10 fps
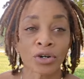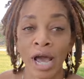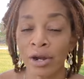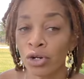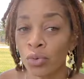you're
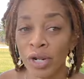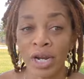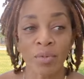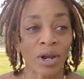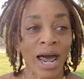not doing
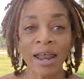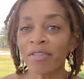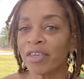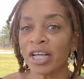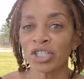anymore. A lot
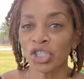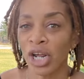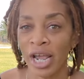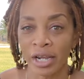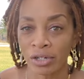of things
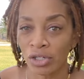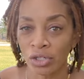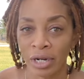change.